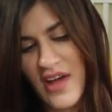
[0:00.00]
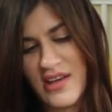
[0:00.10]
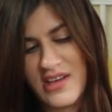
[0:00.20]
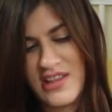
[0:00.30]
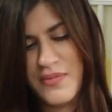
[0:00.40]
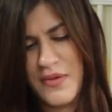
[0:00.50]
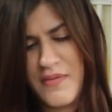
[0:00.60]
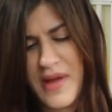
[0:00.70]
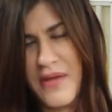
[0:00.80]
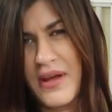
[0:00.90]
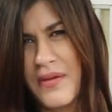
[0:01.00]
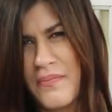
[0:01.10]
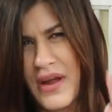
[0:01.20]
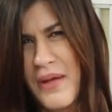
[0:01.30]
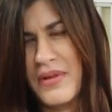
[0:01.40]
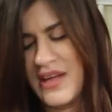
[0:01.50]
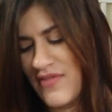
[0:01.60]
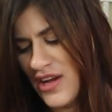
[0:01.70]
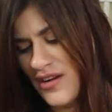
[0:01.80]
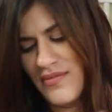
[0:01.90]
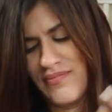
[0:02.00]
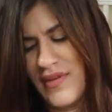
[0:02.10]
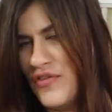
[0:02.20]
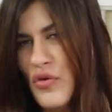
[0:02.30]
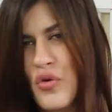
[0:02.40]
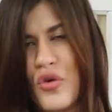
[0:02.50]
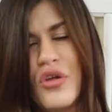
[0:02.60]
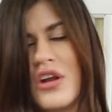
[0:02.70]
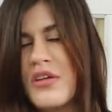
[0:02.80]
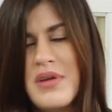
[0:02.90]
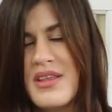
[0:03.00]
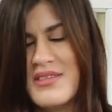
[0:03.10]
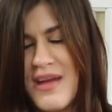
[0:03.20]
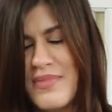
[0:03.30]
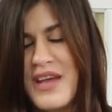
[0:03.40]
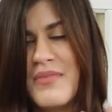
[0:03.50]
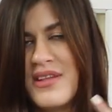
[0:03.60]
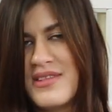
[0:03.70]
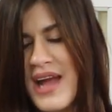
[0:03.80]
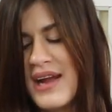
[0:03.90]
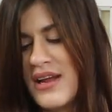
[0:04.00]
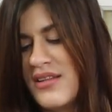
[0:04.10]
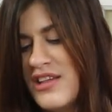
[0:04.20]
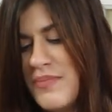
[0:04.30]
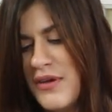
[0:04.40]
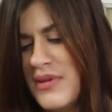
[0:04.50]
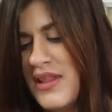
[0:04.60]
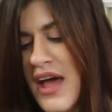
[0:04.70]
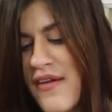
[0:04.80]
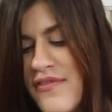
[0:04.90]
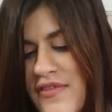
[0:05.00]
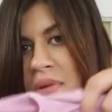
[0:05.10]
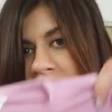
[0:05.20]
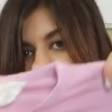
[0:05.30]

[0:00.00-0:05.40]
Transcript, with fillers: I said Spearmint Baby, but I believe they're, if you Google it, it'll be the same thing, but it's technically Spearmint Love. But it